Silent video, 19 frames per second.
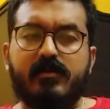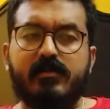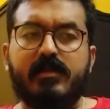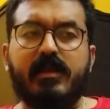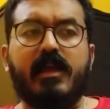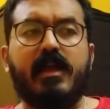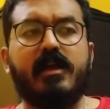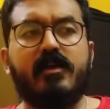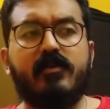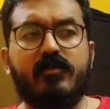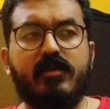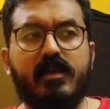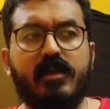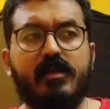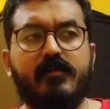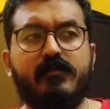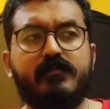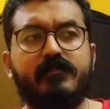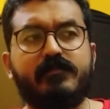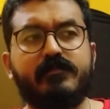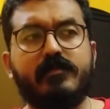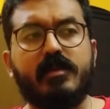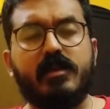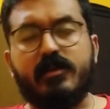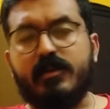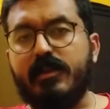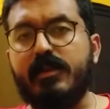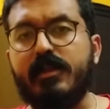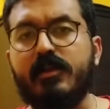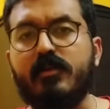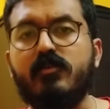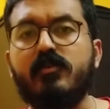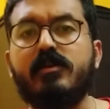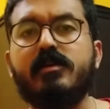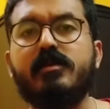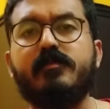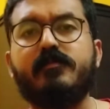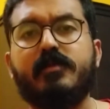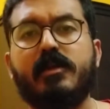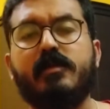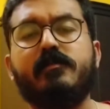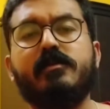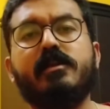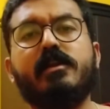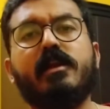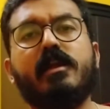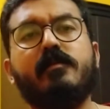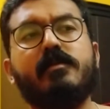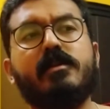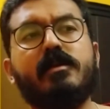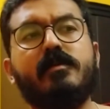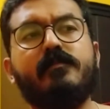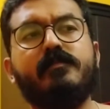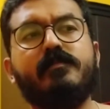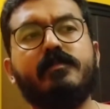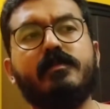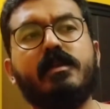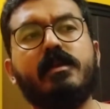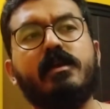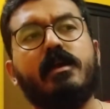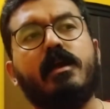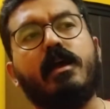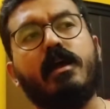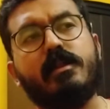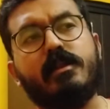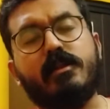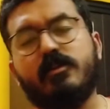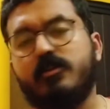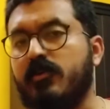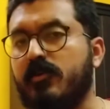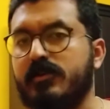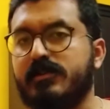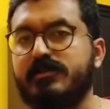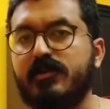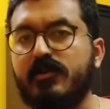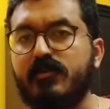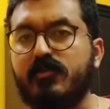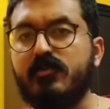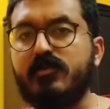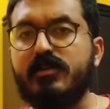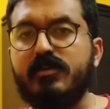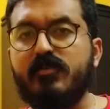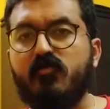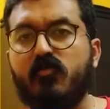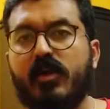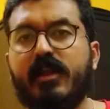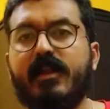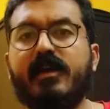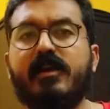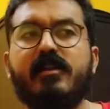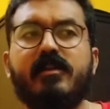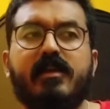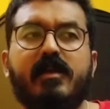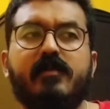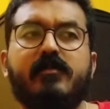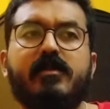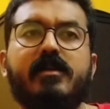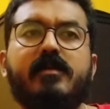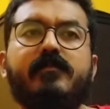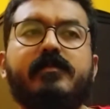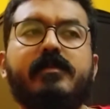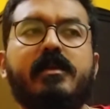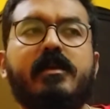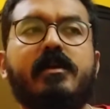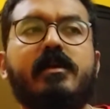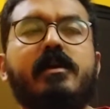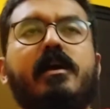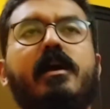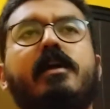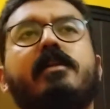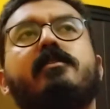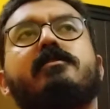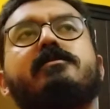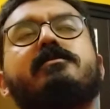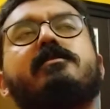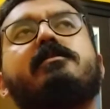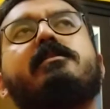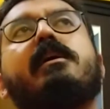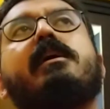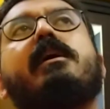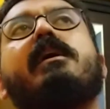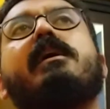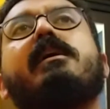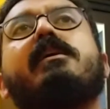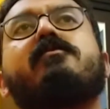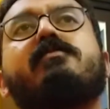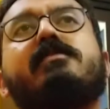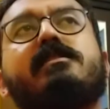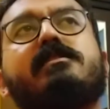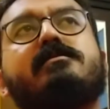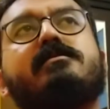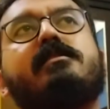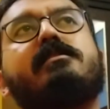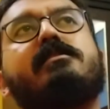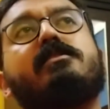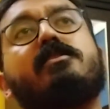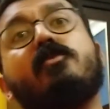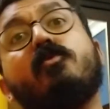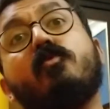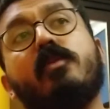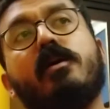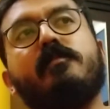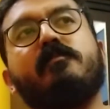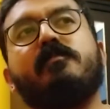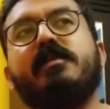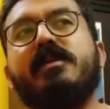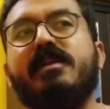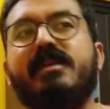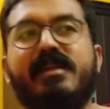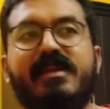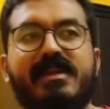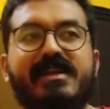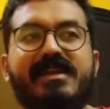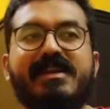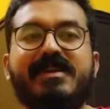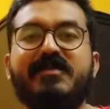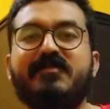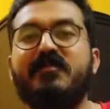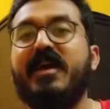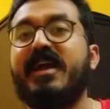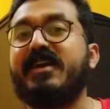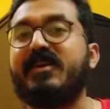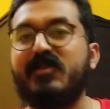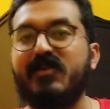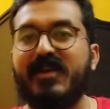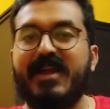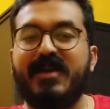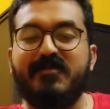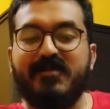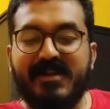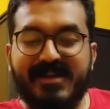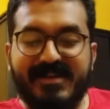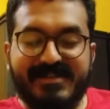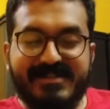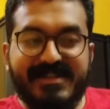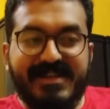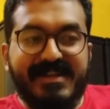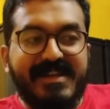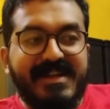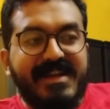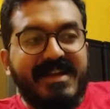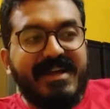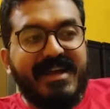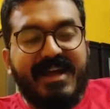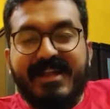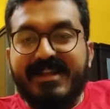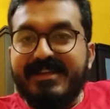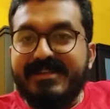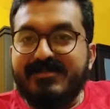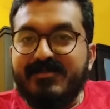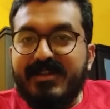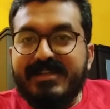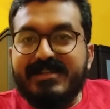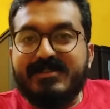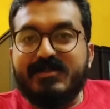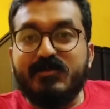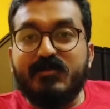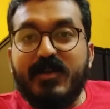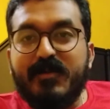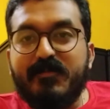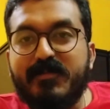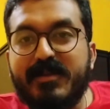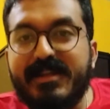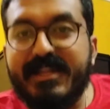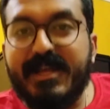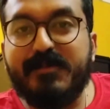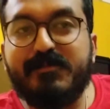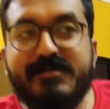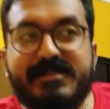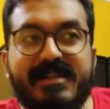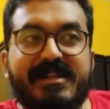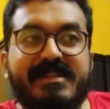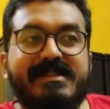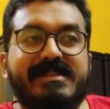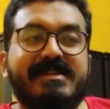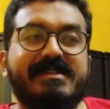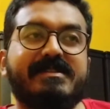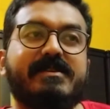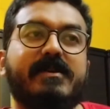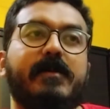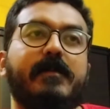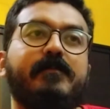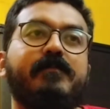They have a really good primary camera and a not so good wide angle camera, and also they have these 2MP macro cameras and as well as 2MP depth sensors.